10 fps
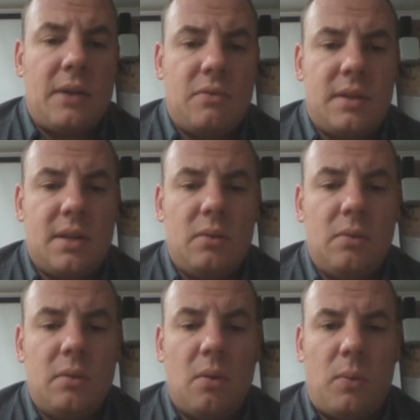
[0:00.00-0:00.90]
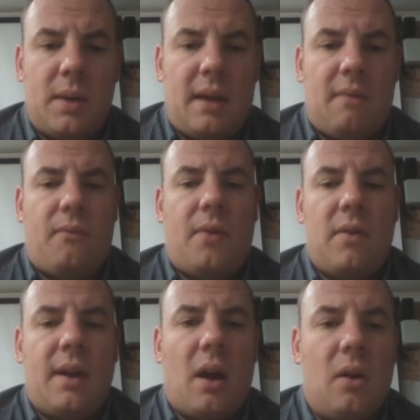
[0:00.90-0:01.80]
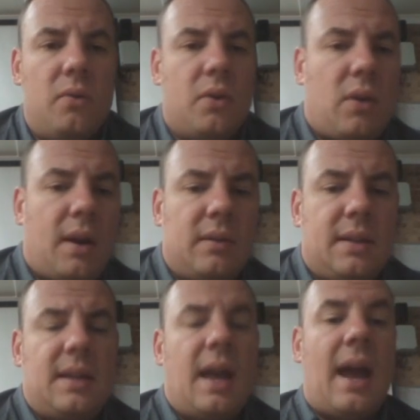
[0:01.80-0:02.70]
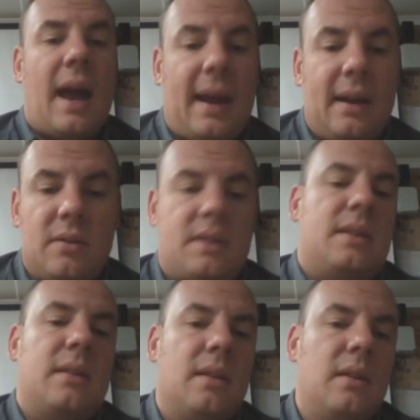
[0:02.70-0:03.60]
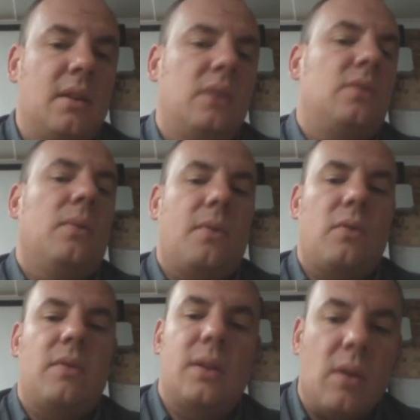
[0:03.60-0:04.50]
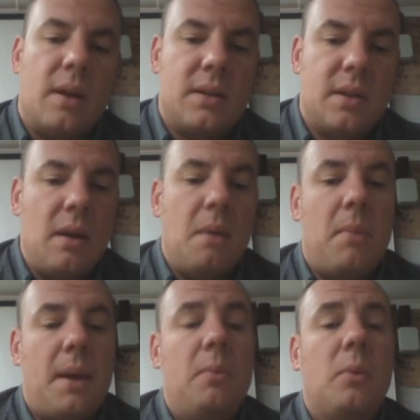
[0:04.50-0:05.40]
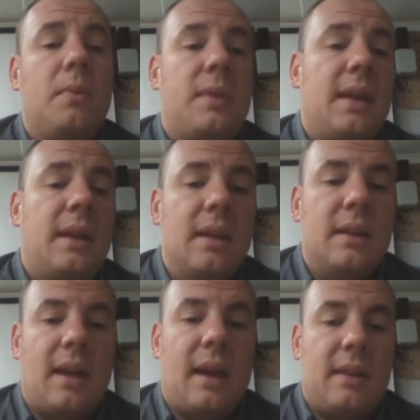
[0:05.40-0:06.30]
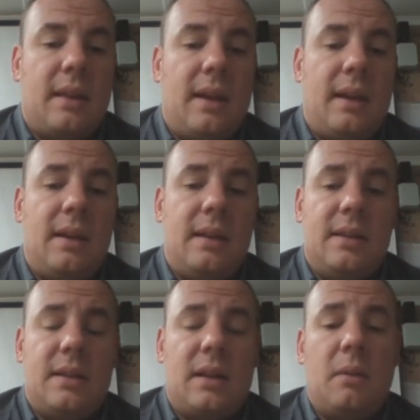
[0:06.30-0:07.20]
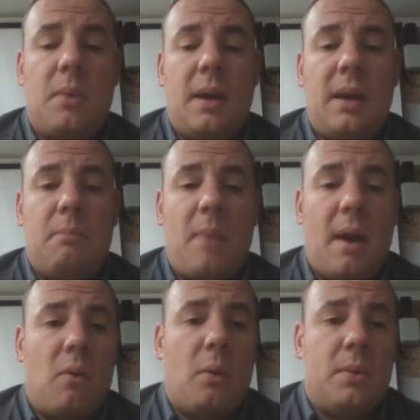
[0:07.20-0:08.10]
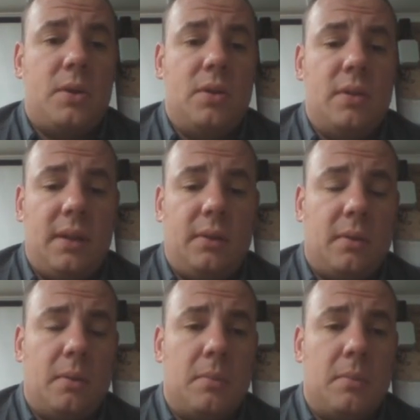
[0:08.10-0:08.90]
a result, we get very overcrowded housing. Not very nice. People think that there's going to be better opportunities for them